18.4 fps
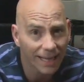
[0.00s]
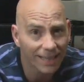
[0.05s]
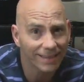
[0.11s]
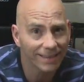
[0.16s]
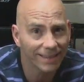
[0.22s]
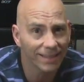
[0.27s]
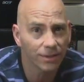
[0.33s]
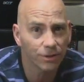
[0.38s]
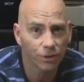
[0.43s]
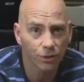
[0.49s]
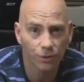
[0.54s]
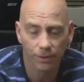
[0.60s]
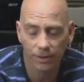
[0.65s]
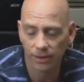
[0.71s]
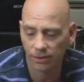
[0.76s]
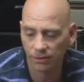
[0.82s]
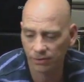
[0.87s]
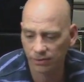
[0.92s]
eighteen
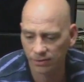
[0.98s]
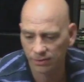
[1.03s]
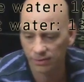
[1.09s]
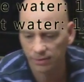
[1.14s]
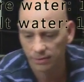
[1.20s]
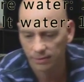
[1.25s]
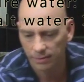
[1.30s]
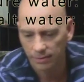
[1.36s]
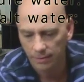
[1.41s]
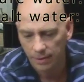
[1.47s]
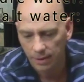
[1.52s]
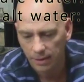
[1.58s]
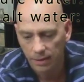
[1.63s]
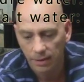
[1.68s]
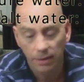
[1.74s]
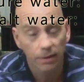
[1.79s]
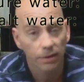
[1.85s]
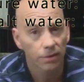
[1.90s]
degrees.
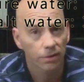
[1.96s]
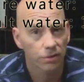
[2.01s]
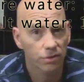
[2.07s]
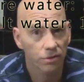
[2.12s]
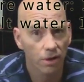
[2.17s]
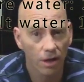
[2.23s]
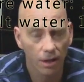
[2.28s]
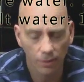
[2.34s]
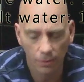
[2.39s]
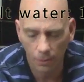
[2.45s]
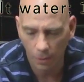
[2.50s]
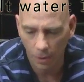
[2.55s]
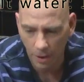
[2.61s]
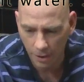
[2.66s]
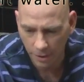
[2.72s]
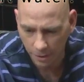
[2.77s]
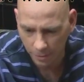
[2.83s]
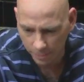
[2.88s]
The
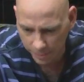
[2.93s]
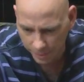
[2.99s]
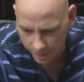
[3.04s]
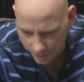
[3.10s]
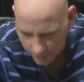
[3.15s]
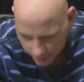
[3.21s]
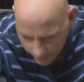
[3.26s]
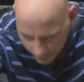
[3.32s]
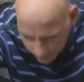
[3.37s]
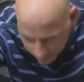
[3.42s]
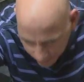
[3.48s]
saltwater beer